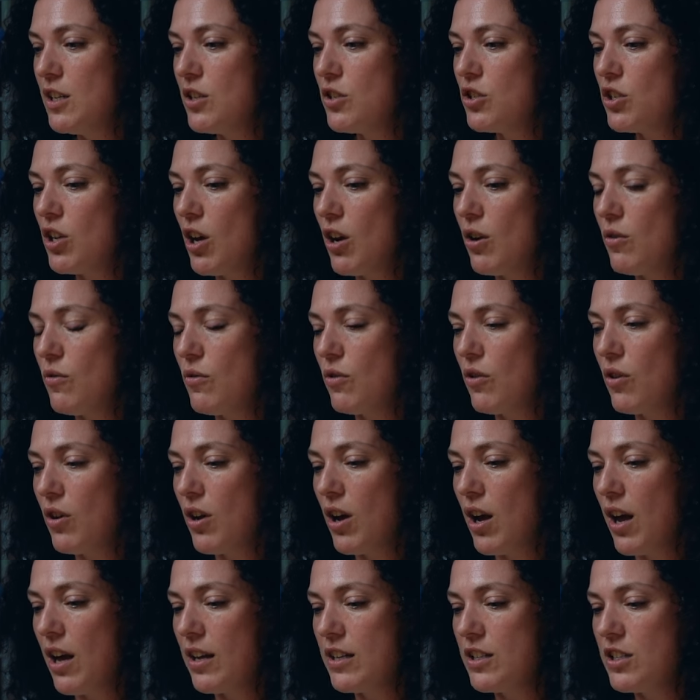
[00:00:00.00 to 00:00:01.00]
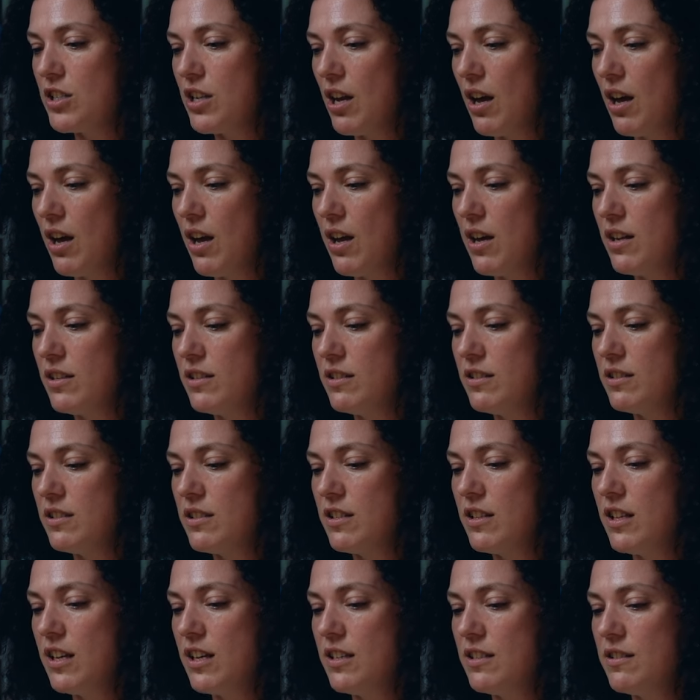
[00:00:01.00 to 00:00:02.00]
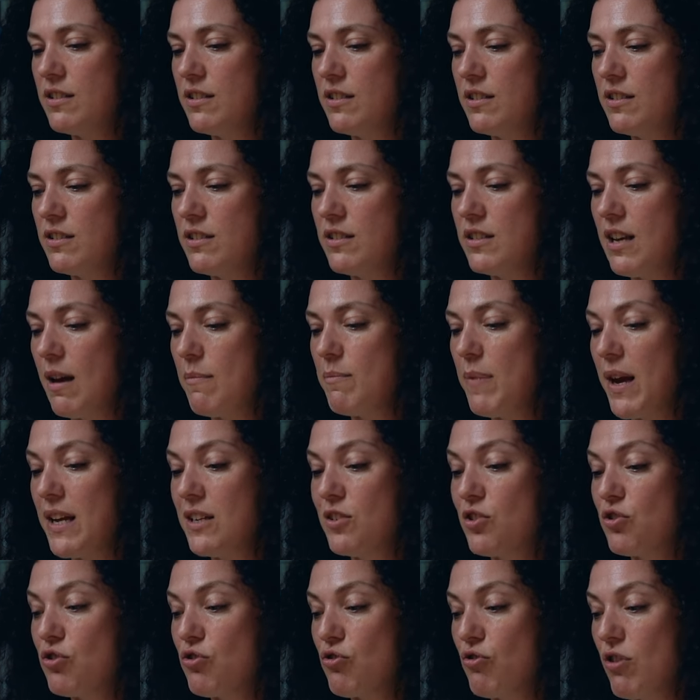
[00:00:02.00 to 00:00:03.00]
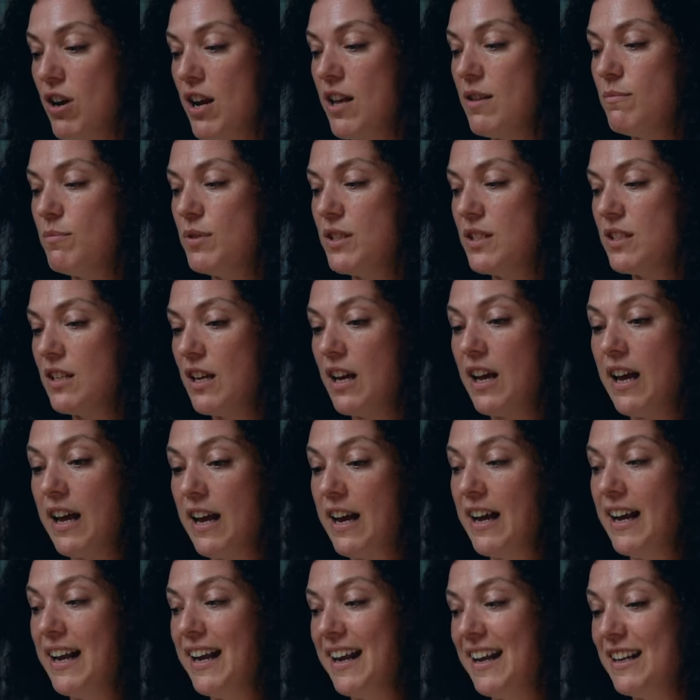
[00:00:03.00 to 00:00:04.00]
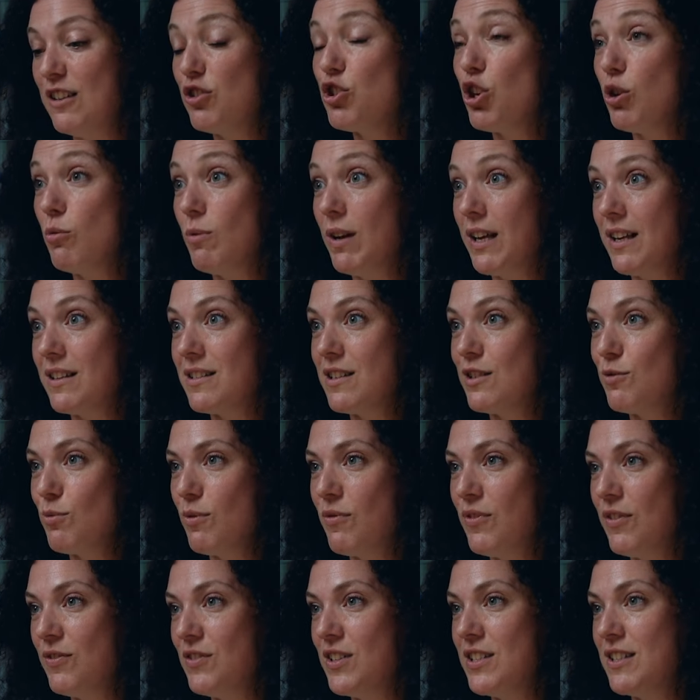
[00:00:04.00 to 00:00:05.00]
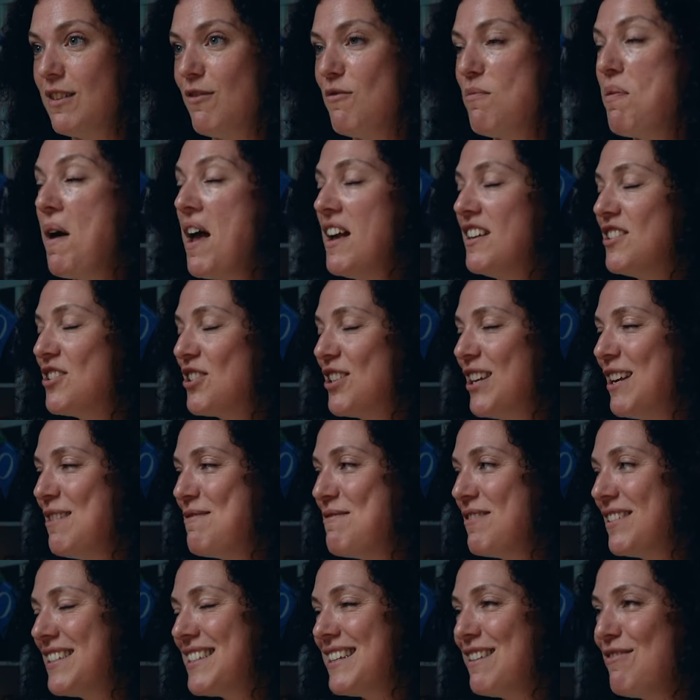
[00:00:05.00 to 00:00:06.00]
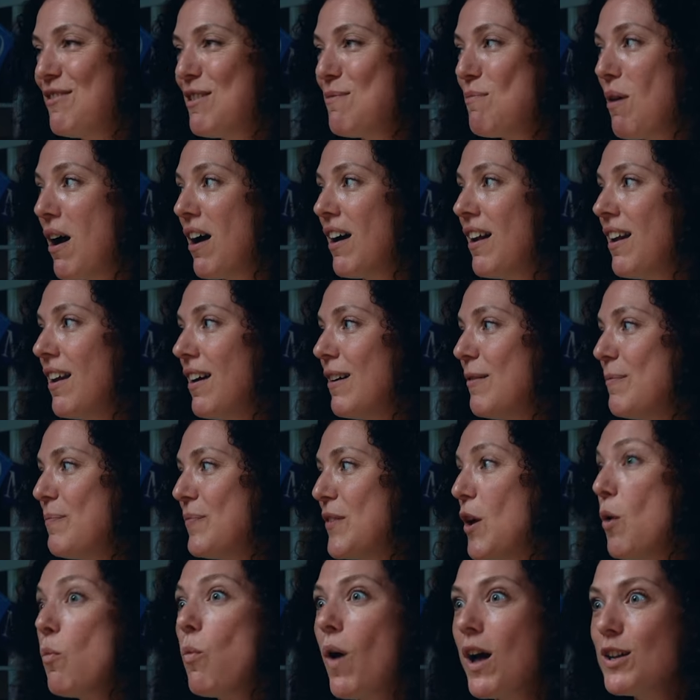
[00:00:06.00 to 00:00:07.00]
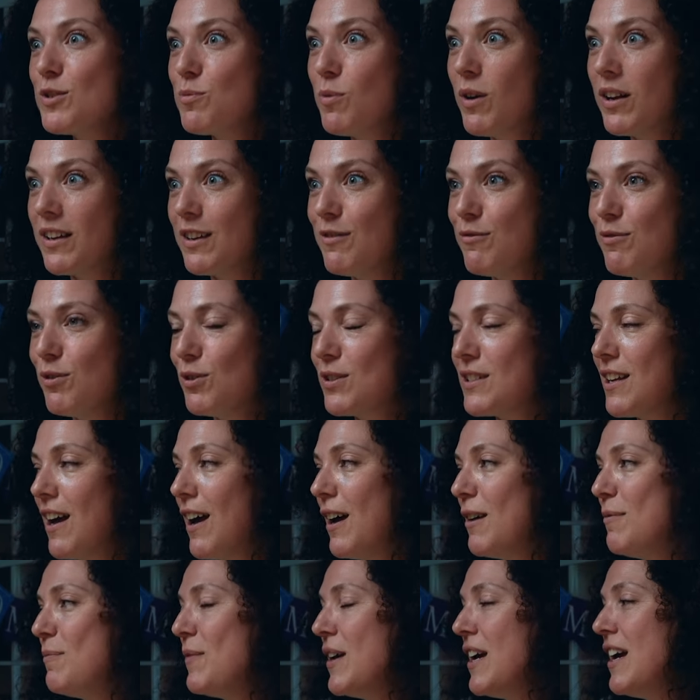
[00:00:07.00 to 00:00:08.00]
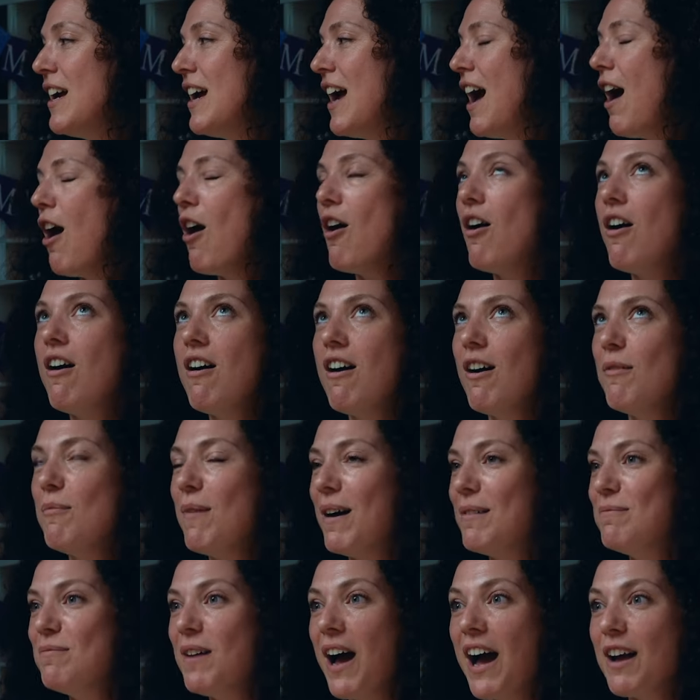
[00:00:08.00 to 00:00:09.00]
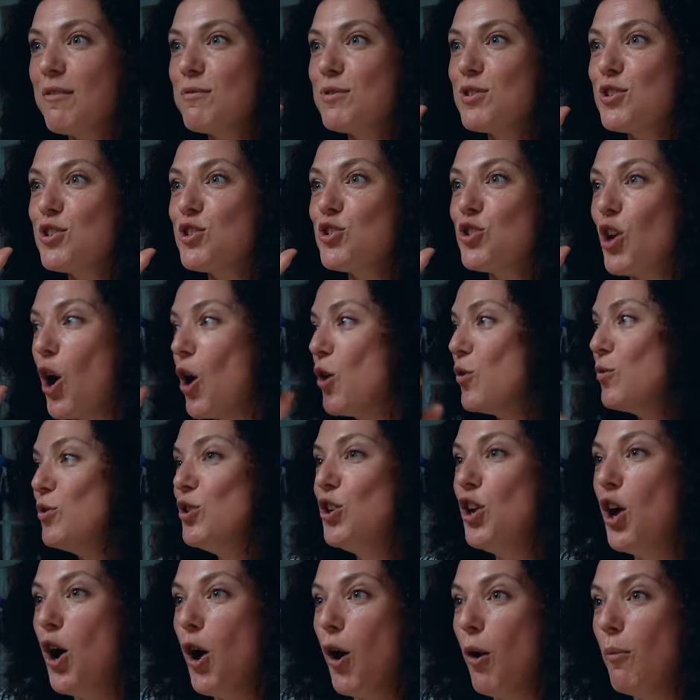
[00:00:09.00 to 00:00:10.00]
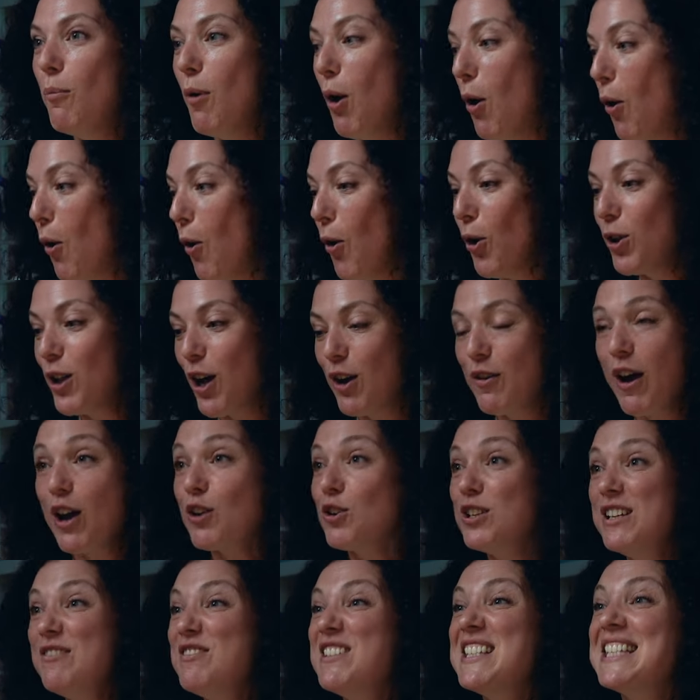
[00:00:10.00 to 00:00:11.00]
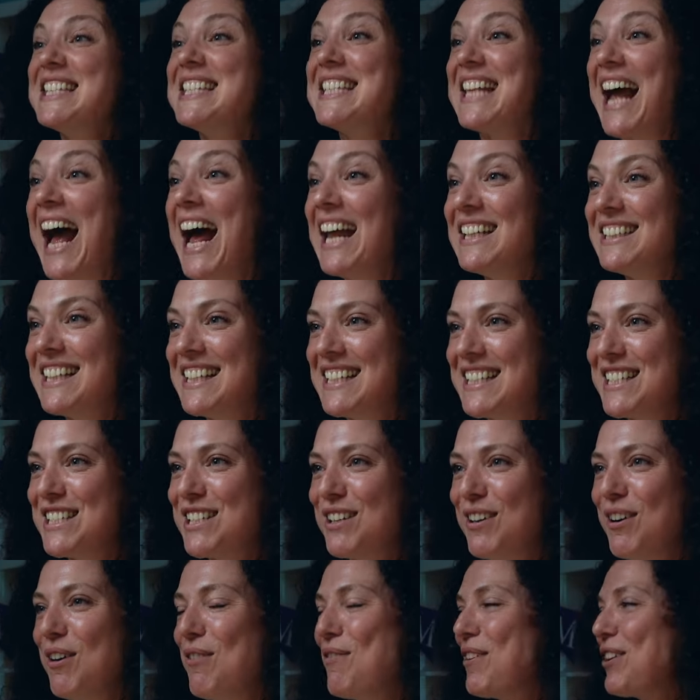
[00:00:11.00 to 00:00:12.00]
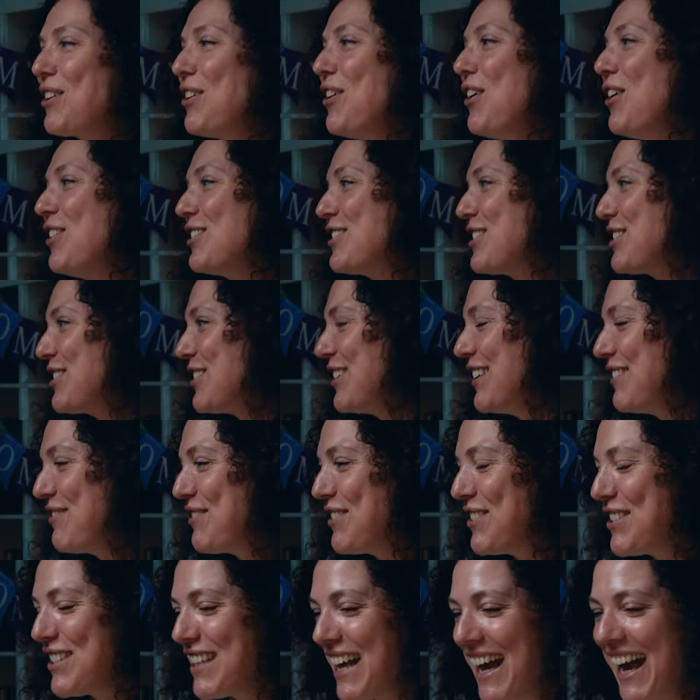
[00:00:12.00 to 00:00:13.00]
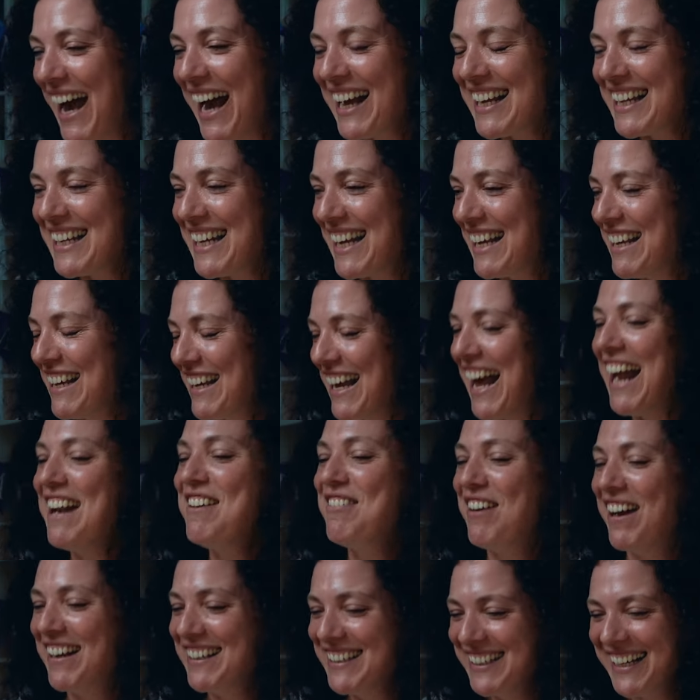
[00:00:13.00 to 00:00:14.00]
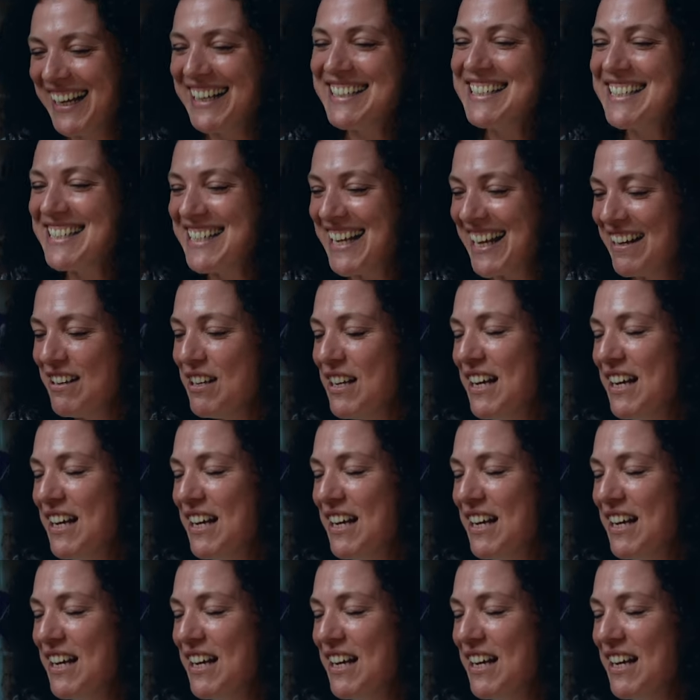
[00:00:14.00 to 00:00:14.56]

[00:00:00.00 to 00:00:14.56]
So I turned this 10 page script in two weeks into a 57 page TV pilot whilst working full time. Oh, my, I was so numb although I couldn't even stand. Oh my God, it was agony. Anyway, I did it.